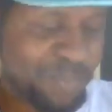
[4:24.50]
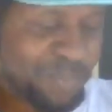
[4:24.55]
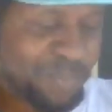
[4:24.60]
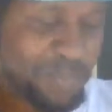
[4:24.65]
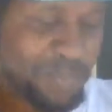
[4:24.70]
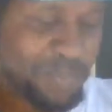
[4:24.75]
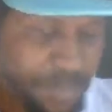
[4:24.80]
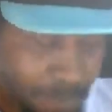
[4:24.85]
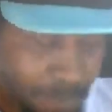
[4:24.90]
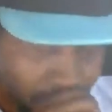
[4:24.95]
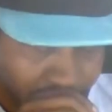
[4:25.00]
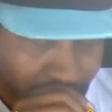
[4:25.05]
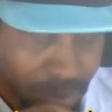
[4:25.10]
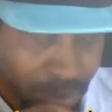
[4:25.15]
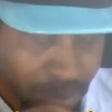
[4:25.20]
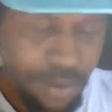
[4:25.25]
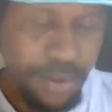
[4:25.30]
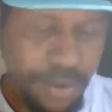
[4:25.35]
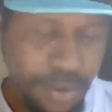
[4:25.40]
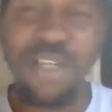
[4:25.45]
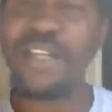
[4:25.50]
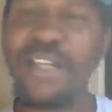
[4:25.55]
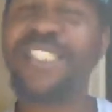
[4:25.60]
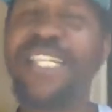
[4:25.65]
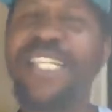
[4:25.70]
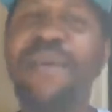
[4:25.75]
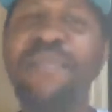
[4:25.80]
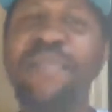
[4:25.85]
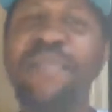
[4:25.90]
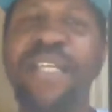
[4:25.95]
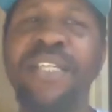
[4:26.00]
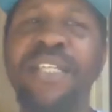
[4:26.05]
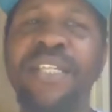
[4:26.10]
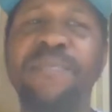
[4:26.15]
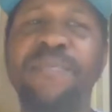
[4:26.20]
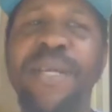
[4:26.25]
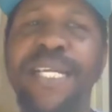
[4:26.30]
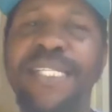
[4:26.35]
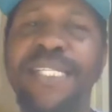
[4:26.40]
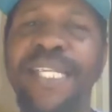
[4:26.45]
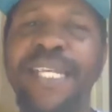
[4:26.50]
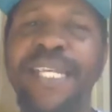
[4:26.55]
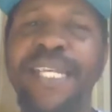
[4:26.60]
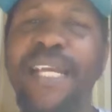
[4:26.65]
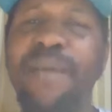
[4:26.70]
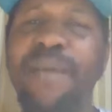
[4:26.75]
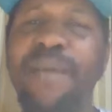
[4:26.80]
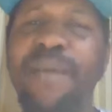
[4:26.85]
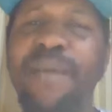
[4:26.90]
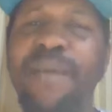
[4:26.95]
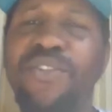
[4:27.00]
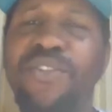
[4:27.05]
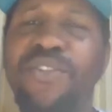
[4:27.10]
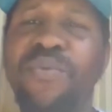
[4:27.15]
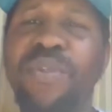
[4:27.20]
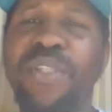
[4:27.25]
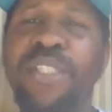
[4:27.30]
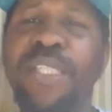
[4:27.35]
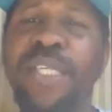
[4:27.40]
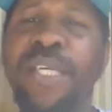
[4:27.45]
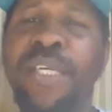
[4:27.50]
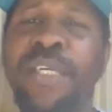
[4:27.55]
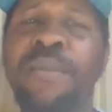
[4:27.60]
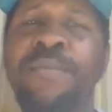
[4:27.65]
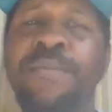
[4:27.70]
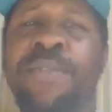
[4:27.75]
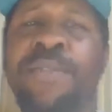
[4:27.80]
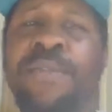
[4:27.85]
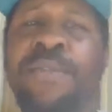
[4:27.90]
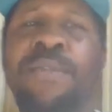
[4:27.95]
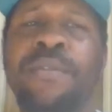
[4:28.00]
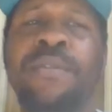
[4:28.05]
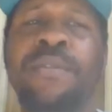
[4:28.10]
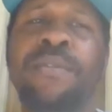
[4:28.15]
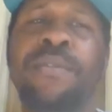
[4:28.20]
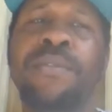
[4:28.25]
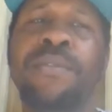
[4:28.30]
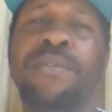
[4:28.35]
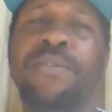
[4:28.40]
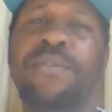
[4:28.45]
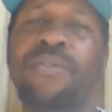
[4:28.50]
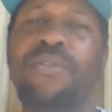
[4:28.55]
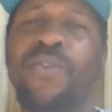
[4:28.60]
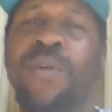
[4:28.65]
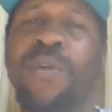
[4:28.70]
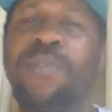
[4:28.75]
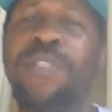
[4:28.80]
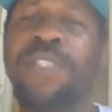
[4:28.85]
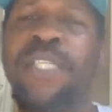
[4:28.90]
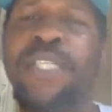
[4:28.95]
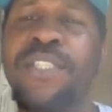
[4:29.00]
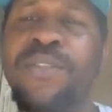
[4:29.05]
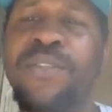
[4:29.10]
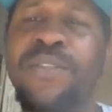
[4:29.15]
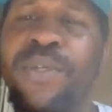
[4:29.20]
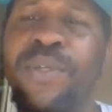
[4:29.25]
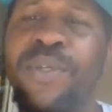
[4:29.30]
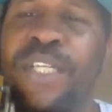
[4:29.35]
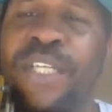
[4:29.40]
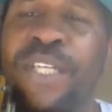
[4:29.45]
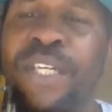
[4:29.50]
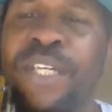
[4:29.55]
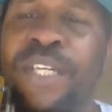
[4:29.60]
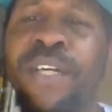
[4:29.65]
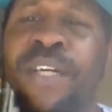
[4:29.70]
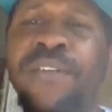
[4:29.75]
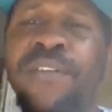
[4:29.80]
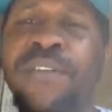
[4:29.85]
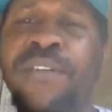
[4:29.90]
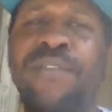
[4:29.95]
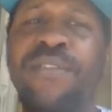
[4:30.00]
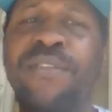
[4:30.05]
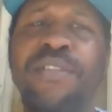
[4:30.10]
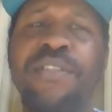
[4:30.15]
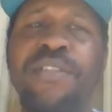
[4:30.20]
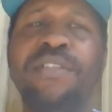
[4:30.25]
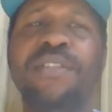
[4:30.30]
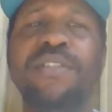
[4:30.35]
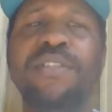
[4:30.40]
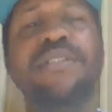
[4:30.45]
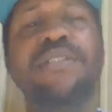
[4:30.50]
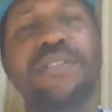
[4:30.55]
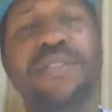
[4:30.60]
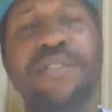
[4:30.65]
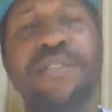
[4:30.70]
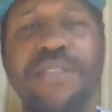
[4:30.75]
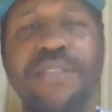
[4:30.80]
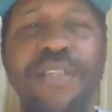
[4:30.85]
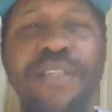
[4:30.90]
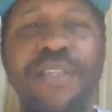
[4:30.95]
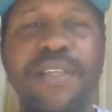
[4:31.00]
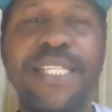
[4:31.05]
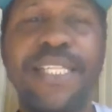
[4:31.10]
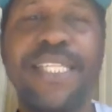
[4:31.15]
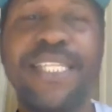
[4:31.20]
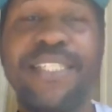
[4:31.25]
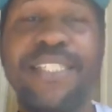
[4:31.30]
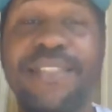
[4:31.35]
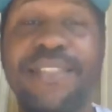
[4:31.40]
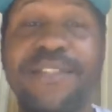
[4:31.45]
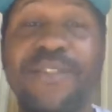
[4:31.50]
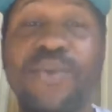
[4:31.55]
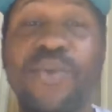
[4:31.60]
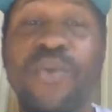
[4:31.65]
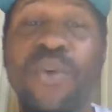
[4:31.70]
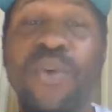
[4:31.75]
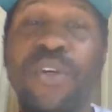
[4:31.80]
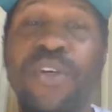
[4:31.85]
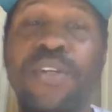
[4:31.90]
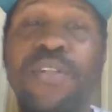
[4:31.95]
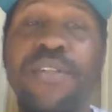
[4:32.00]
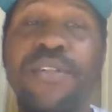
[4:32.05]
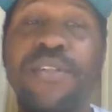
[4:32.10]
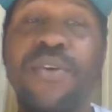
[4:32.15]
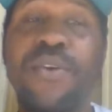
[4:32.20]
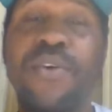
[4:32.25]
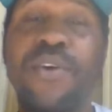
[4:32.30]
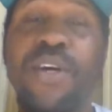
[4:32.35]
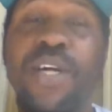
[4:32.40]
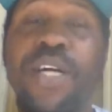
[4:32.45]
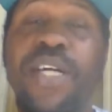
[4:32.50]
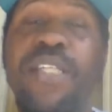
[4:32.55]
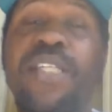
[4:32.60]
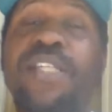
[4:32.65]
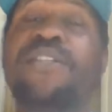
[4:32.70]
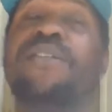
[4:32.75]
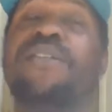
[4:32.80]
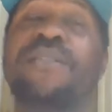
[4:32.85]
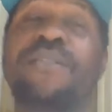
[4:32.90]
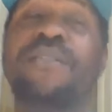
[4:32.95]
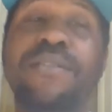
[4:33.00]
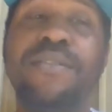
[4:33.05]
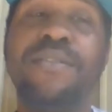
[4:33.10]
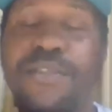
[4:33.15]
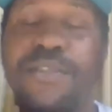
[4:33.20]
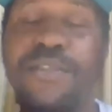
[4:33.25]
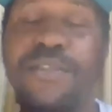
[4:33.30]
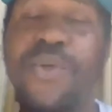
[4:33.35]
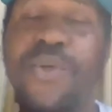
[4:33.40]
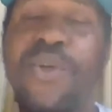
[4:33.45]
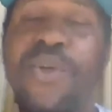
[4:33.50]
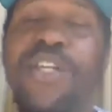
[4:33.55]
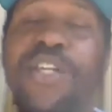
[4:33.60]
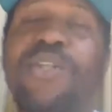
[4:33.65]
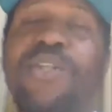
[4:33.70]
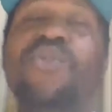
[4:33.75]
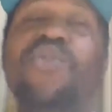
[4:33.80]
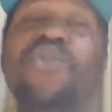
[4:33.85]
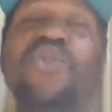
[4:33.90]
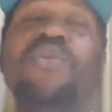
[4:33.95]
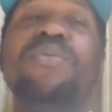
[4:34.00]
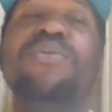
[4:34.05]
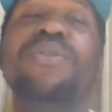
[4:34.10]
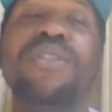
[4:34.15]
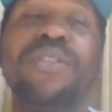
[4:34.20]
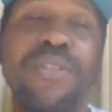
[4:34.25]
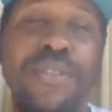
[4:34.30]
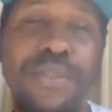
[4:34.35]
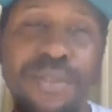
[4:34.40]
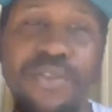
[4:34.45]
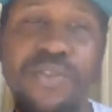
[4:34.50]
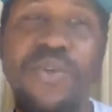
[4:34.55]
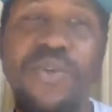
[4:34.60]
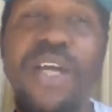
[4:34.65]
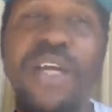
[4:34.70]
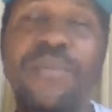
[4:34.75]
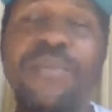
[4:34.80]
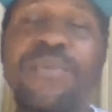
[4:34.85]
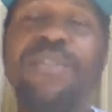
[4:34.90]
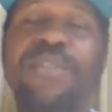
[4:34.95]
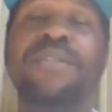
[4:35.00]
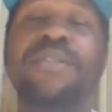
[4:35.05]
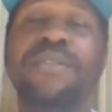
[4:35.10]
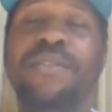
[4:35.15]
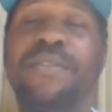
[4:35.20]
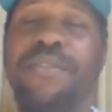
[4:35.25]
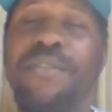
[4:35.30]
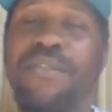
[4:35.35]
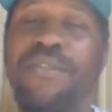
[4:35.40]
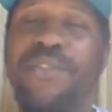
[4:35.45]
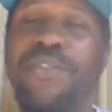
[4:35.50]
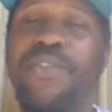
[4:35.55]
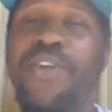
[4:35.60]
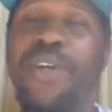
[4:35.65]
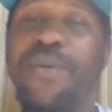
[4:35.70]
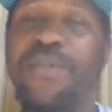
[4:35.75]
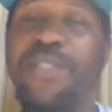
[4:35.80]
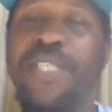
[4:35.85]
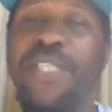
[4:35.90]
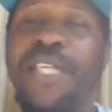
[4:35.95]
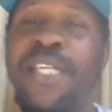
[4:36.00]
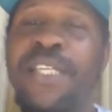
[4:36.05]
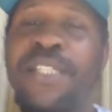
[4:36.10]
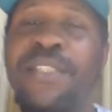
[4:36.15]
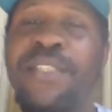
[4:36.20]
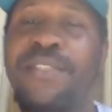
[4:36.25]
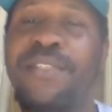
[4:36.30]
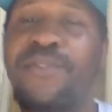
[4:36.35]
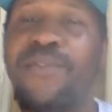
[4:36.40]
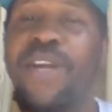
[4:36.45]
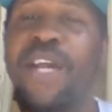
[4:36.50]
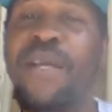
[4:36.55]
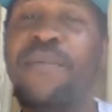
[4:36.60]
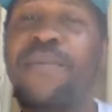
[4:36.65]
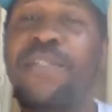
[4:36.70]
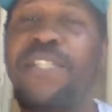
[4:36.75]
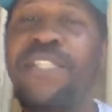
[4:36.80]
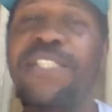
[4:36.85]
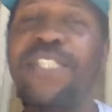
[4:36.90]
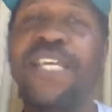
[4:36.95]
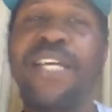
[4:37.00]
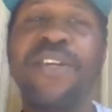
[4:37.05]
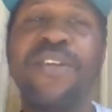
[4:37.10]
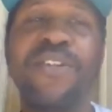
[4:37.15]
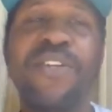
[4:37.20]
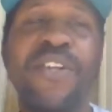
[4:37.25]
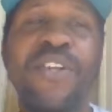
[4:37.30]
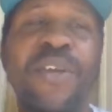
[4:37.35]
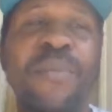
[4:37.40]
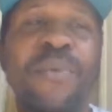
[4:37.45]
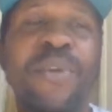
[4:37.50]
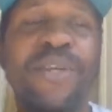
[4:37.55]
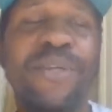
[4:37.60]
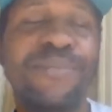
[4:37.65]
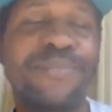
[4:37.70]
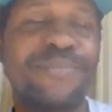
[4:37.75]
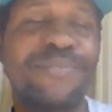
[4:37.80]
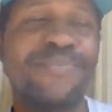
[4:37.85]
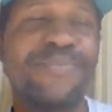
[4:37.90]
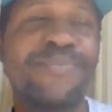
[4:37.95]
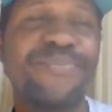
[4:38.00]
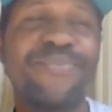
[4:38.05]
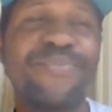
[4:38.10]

I will tap in, smack that like button too one time. You know what I'm saying? So we can uh, get these newer or other newer YouTubers, subscribers, you know what I'm saying? subscribe to the channel, you know what I mean?